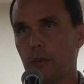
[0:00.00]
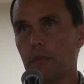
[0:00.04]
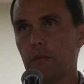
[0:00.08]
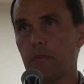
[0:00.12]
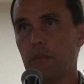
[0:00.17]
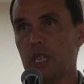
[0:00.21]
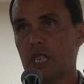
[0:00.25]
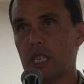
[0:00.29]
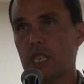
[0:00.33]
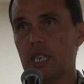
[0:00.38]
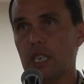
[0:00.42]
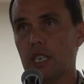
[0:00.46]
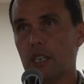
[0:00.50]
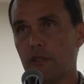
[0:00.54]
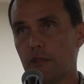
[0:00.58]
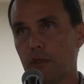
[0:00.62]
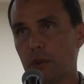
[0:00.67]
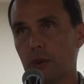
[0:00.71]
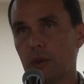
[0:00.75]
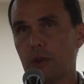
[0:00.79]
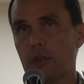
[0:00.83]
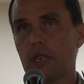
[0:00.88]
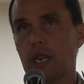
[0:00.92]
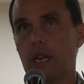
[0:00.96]

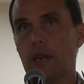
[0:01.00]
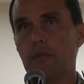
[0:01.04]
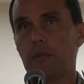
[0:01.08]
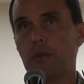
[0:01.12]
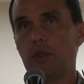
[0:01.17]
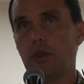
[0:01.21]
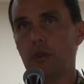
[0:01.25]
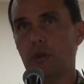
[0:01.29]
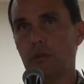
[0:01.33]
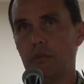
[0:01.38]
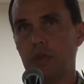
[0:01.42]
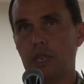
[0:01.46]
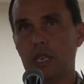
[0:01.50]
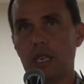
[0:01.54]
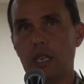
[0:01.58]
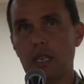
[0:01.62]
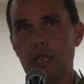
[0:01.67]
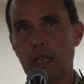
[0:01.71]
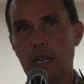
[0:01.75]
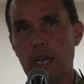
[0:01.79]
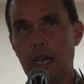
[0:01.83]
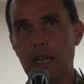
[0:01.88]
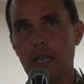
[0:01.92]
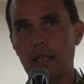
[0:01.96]
medieval type
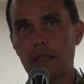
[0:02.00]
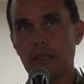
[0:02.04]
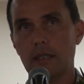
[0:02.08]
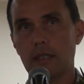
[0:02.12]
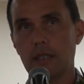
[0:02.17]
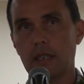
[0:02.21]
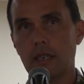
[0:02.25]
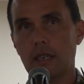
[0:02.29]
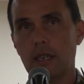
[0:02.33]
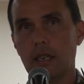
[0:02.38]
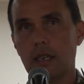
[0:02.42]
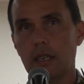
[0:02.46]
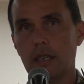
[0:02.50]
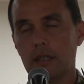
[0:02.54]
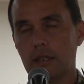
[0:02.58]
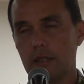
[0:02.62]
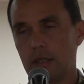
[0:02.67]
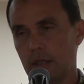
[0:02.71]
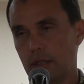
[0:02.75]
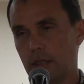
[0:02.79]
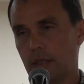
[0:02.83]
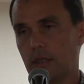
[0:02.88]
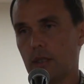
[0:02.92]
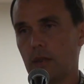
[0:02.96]
European land
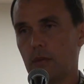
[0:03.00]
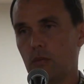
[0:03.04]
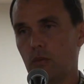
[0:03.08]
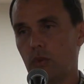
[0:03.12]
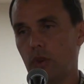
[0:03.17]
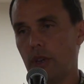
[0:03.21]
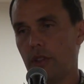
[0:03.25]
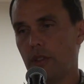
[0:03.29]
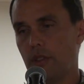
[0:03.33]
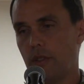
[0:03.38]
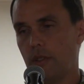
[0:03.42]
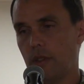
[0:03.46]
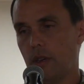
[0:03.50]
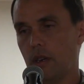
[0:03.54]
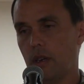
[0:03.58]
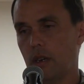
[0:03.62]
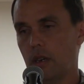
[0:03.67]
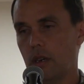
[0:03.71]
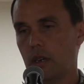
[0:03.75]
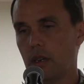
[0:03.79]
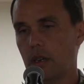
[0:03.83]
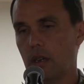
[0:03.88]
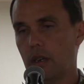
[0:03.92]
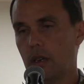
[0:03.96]
system with
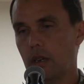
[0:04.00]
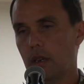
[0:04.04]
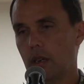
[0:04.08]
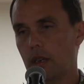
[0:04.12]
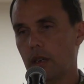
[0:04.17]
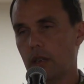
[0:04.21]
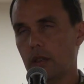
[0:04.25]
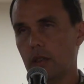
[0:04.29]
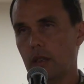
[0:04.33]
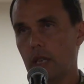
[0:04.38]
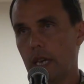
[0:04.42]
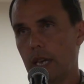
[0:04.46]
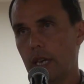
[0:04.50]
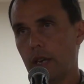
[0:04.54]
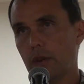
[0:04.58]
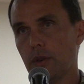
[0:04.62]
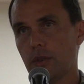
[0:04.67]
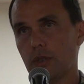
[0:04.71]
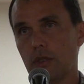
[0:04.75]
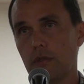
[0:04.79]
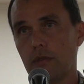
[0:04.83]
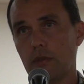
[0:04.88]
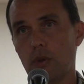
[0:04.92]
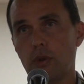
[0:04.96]

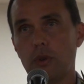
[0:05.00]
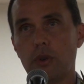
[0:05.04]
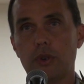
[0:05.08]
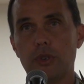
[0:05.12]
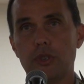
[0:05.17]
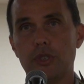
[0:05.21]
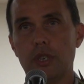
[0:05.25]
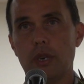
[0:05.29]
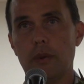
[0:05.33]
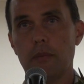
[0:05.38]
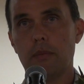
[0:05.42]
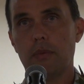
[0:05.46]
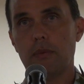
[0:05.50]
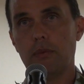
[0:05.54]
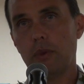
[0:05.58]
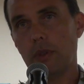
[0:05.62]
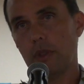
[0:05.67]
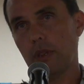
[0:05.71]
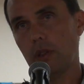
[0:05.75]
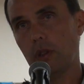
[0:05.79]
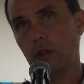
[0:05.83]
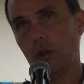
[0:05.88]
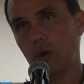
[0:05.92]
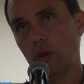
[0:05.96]
layers of ownership,
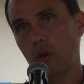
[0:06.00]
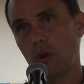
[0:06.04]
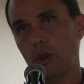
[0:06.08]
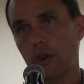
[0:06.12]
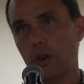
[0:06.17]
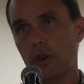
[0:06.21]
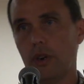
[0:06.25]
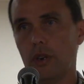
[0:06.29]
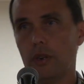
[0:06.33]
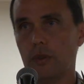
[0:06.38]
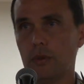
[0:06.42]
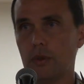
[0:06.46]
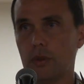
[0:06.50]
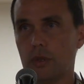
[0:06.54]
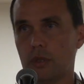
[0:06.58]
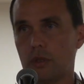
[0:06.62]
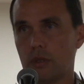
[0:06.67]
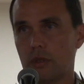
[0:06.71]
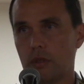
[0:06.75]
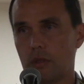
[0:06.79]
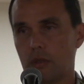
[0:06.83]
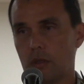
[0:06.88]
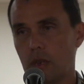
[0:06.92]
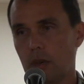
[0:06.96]
with a lord who
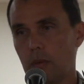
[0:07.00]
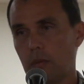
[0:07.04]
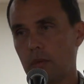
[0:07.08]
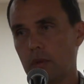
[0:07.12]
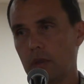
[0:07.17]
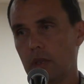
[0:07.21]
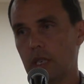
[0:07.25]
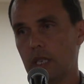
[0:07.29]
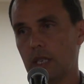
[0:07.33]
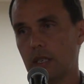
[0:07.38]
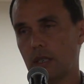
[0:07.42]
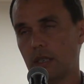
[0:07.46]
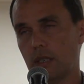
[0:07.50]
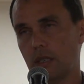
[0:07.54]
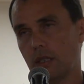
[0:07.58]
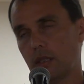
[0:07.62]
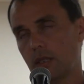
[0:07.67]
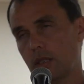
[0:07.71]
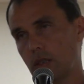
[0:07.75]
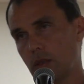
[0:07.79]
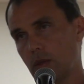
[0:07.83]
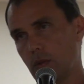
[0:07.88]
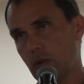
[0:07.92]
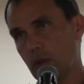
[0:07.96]

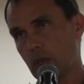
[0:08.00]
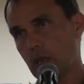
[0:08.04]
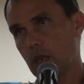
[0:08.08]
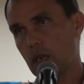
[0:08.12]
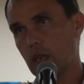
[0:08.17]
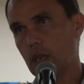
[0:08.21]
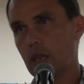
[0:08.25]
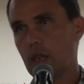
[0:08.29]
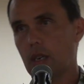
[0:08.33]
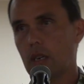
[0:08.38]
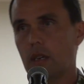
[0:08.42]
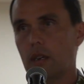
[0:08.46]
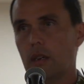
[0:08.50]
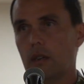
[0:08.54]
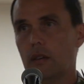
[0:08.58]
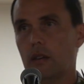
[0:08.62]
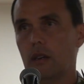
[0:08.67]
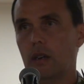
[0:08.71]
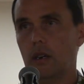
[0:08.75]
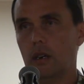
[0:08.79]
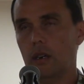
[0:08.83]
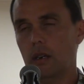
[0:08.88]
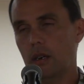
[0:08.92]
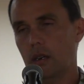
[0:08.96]
subleases to
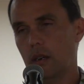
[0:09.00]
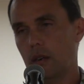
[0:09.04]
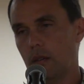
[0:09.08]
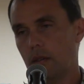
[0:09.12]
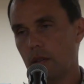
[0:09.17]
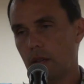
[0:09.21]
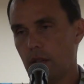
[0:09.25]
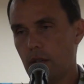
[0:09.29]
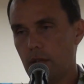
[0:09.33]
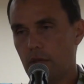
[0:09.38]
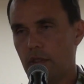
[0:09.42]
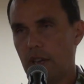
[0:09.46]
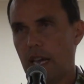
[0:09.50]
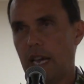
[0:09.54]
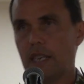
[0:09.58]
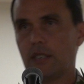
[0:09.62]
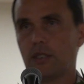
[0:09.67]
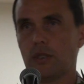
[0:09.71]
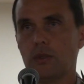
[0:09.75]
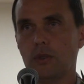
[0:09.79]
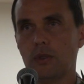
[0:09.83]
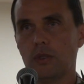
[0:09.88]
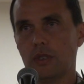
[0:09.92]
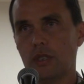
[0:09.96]
the
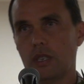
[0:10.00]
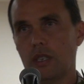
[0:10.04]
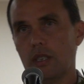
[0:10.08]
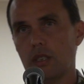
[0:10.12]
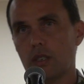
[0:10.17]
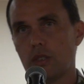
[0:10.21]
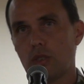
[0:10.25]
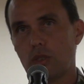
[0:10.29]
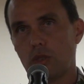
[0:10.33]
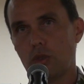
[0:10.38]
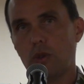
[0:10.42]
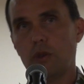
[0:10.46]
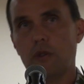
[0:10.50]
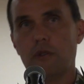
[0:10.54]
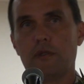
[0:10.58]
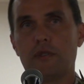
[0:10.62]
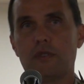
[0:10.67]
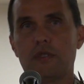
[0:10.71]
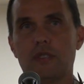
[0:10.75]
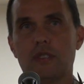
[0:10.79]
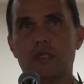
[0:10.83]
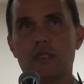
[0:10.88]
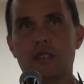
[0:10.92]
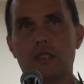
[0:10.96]
vassals and the
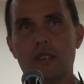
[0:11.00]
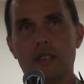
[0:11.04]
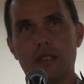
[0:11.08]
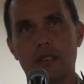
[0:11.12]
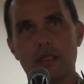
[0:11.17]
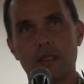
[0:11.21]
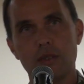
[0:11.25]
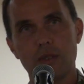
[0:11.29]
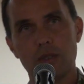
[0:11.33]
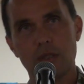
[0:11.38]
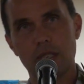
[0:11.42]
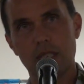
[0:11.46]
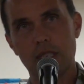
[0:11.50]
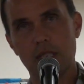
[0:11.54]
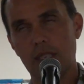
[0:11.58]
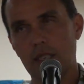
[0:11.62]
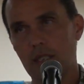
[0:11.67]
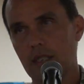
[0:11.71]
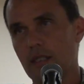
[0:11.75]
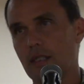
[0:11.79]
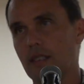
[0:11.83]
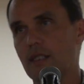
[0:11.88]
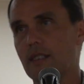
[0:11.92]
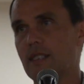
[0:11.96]
serfs. those are the
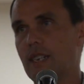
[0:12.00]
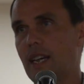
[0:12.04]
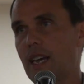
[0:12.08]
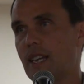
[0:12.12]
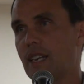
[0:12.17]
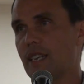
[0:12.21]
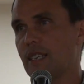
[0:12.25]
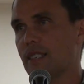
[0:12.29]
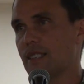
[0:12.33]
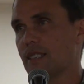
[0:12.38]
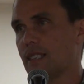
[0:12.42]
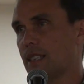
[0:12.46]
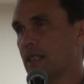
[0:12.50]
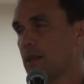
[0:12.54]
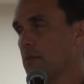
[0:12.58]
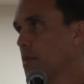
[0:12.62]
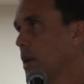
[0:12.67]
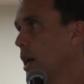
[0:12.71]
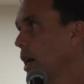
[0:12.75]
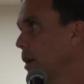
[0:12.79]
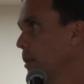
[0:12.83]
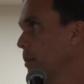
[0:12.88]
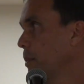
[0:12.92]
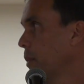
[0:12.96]
tenants at the
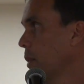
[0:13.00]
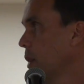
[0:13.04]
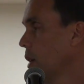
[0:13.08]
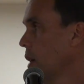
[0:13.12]
bottom.